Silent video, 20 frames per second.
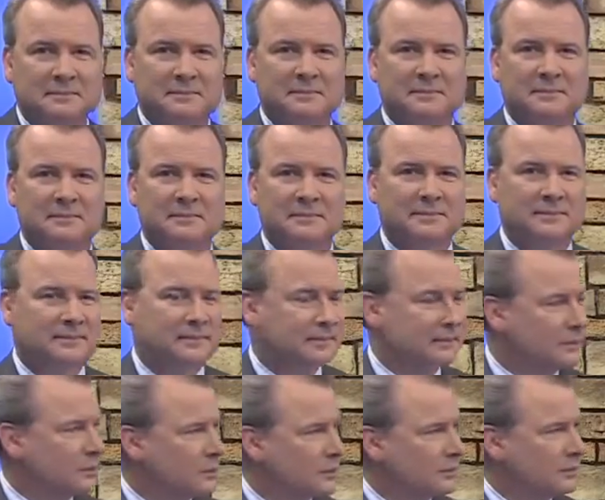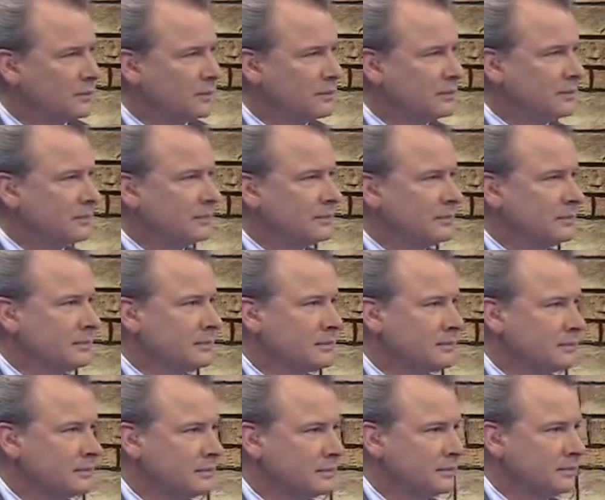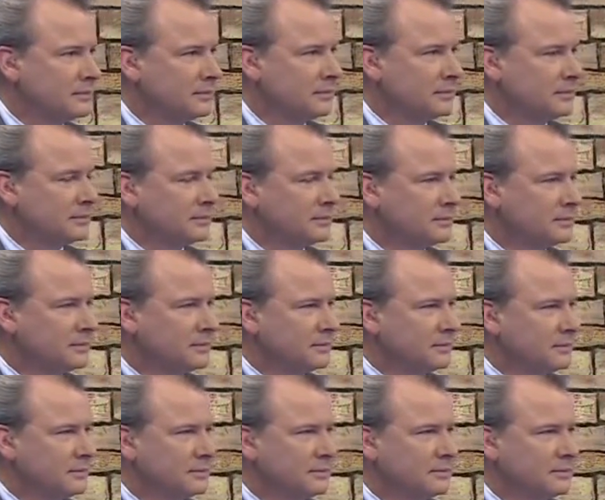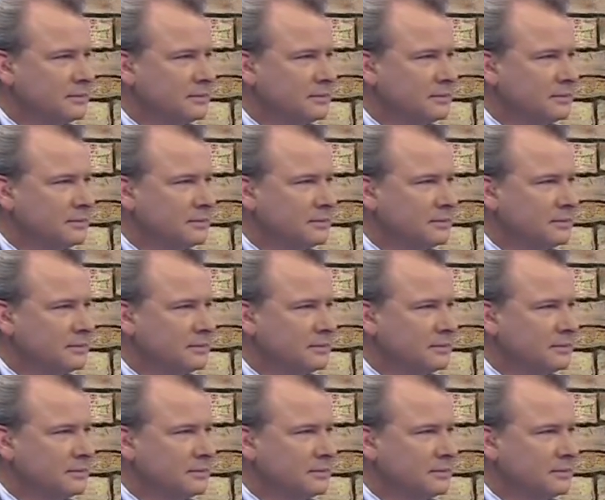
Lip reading: The person shown says nothing.